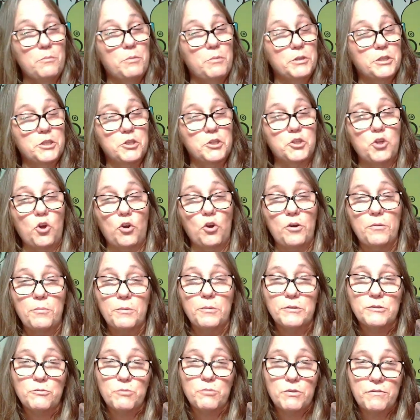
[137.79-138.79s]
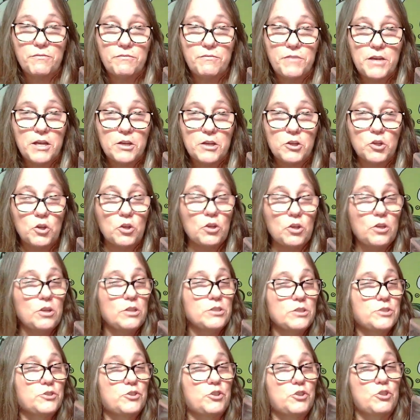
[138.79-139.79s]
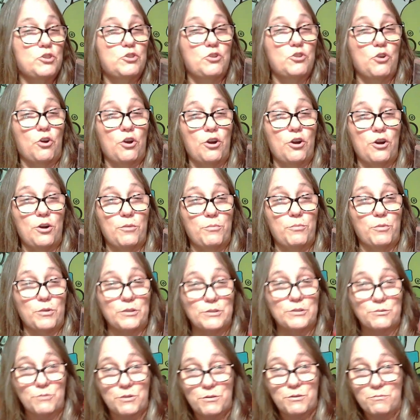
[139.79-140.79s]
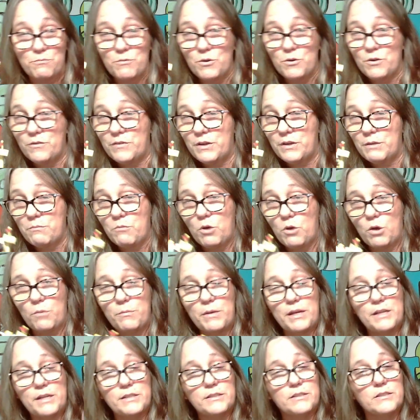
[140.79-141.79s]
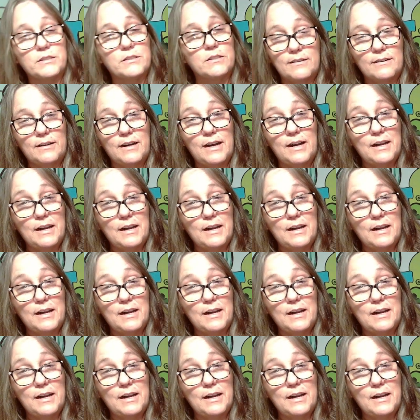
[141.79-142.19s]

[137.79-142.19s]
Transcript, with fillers: but the Doorables with vehicles, the Doorables with movie moments,